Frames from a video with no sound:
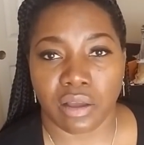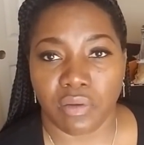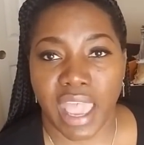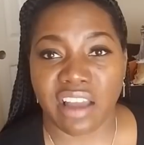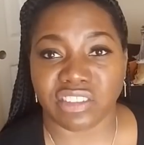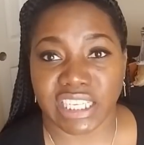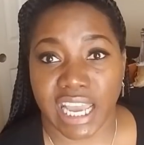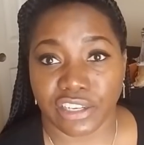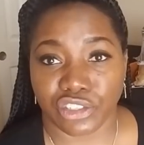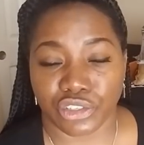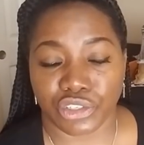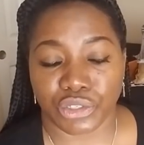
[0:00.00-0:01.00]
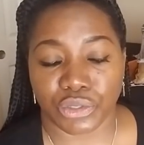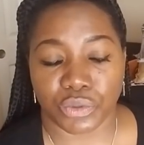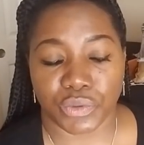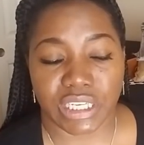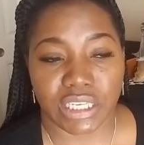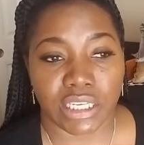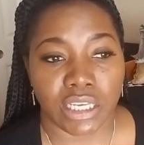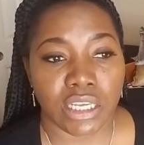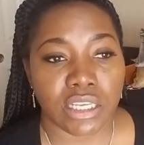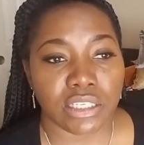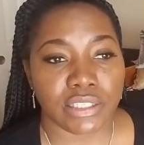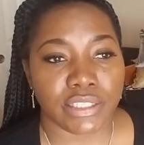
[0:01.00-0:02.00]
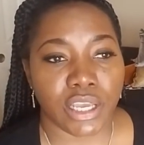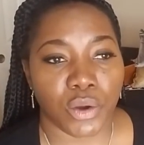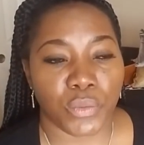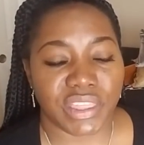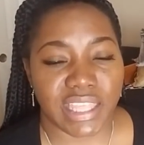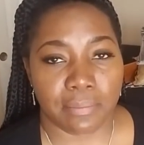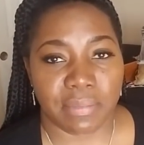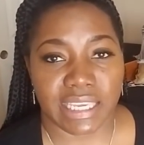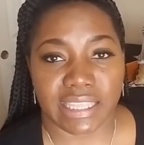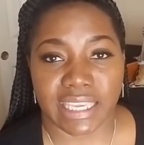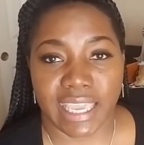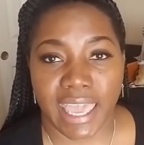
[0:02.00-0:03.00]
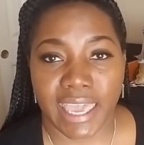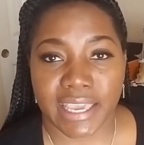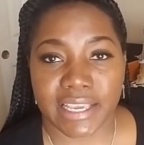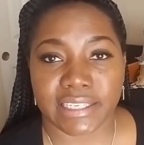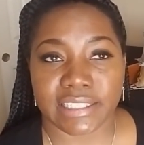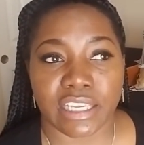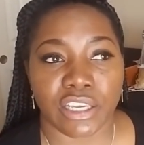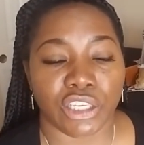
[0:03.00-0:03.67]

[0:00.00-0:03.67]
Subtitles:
advertise your jewelry. So with that being the case,